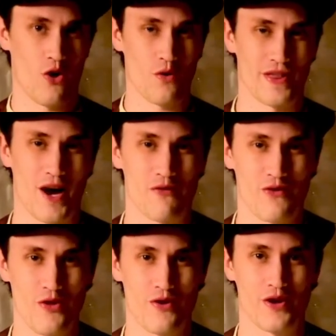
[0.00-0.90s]
without
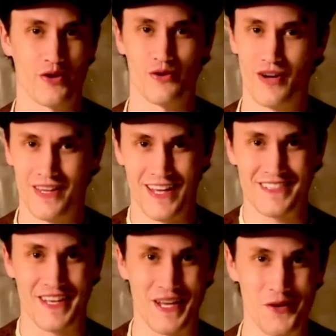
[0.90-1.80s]
further ado,
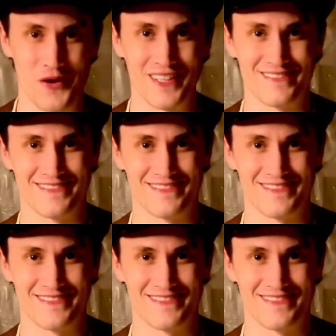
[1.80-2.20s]
let's get into it.